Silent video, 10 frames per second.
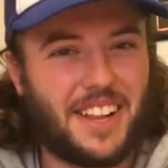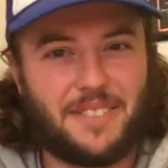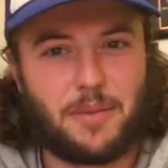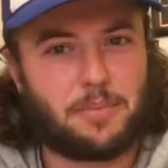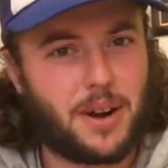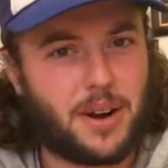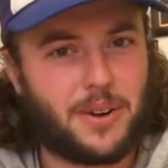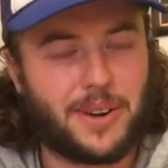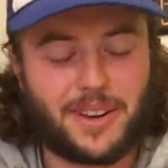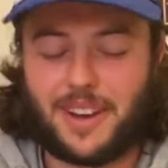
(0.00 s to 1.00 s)
I'm
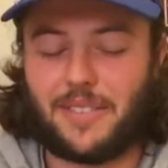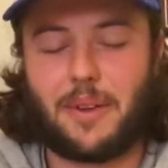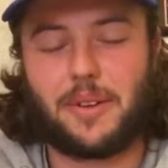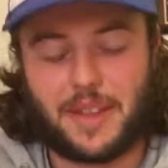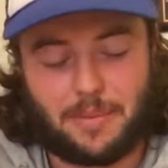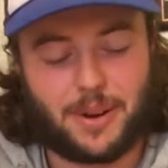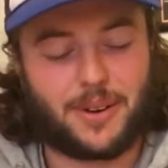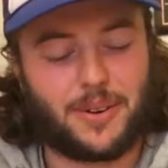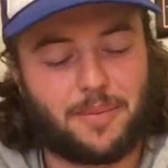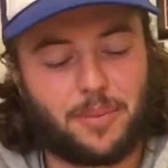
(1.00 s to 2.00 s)
paranoid. I'm not really that
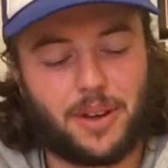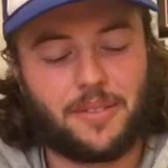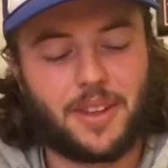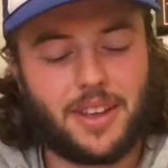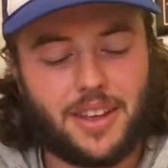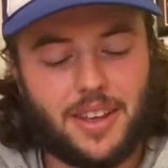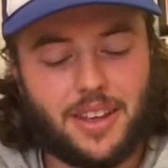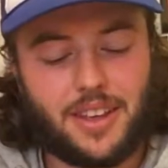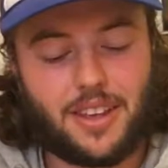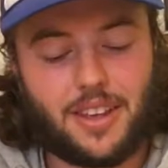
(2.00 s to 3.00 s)
paranoid, but
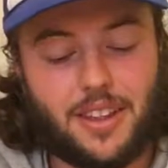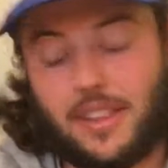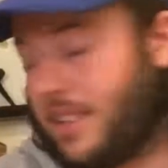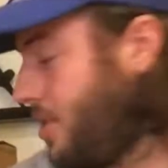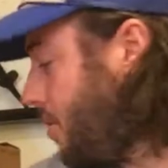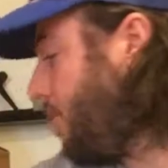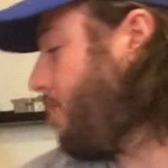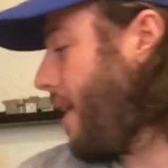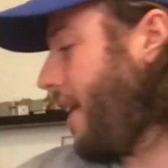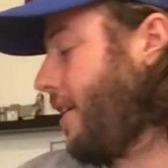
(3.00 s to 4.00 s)
they do
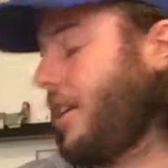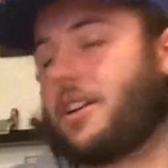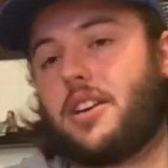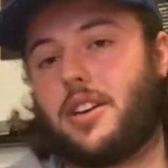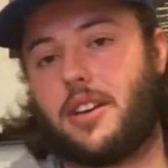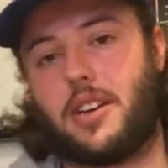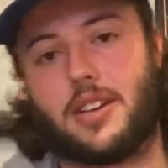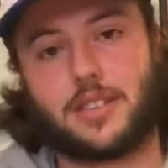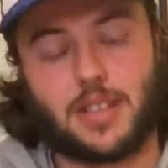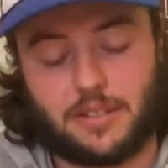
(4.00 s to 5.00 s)
make a good
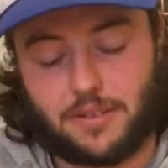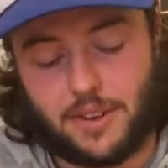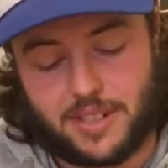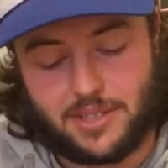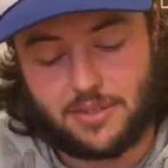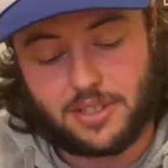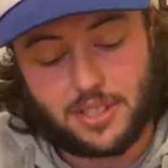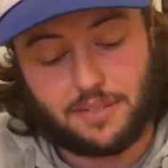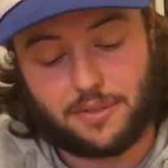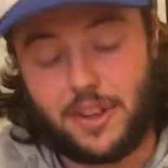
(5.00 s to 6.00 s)

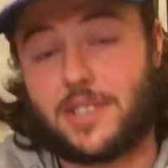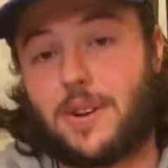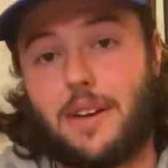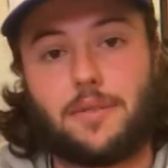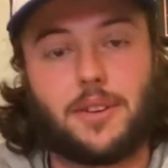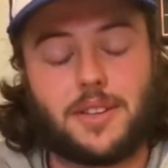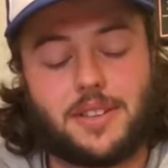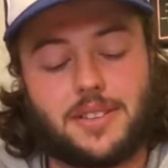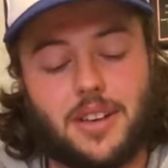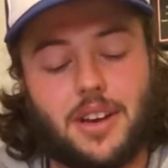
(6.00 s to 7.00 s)
self-defense round for
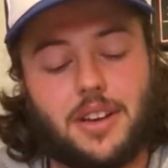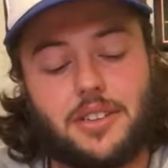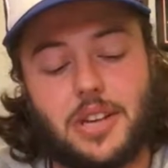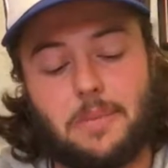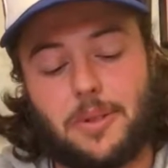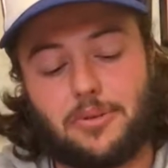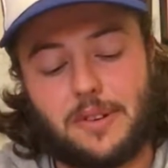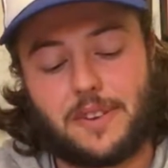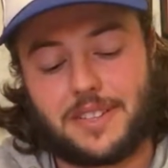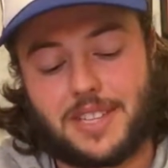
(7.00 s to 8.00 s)
these chambered in
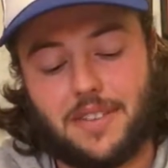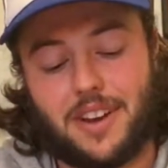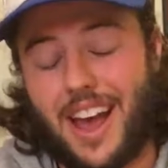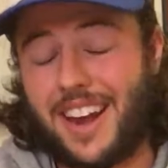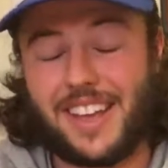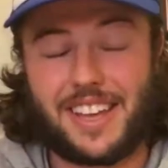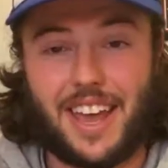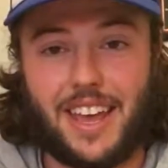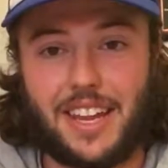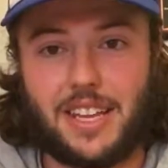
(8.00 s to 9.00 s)
357. I didn't
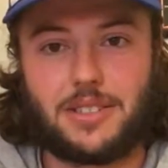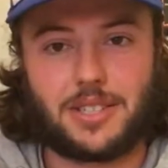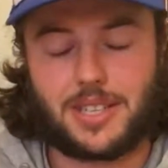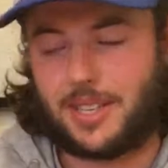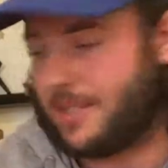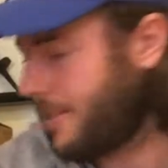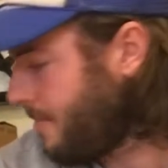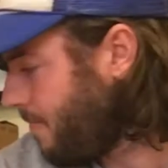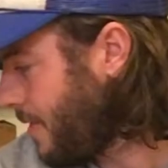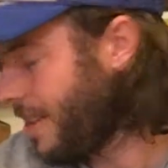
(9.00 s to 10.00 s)
get any just because
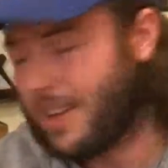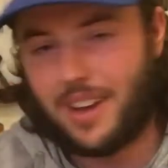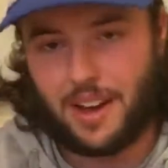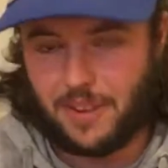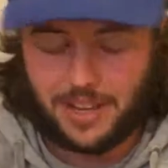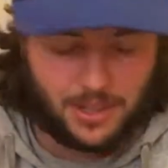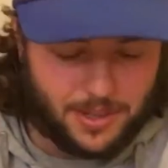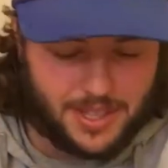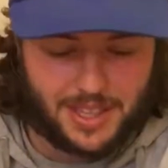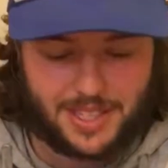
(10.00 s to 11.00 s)
I'm not
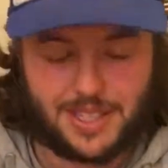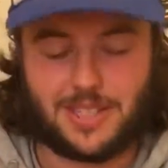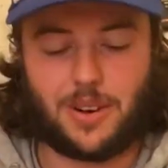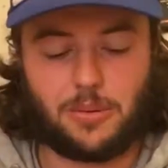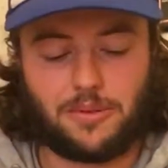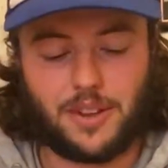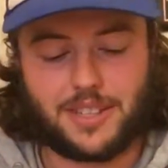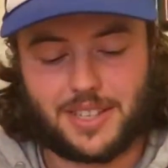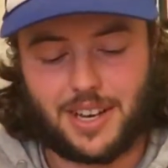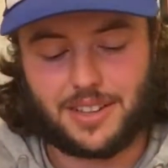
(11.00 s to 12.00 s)
using this as a home
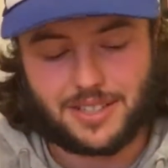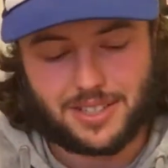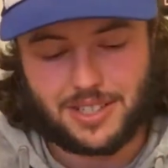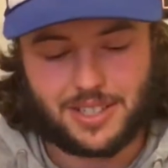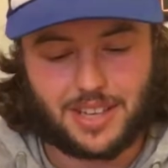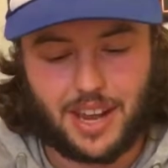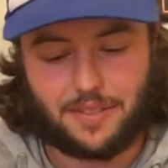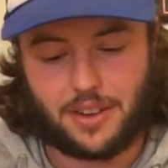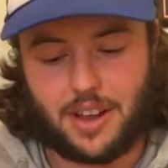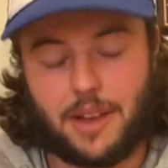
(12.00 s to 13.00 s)
defense gun. This is just kind
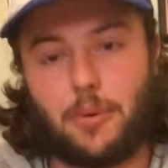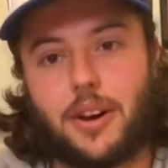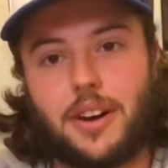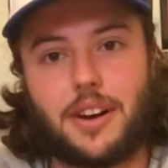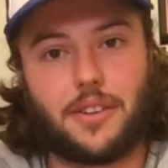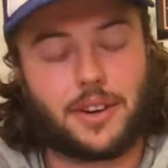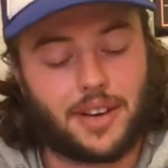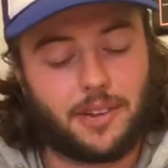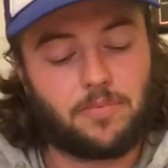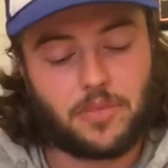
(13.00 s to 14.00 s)
of I wanted another
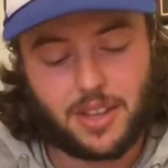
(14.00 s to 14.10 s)
gun.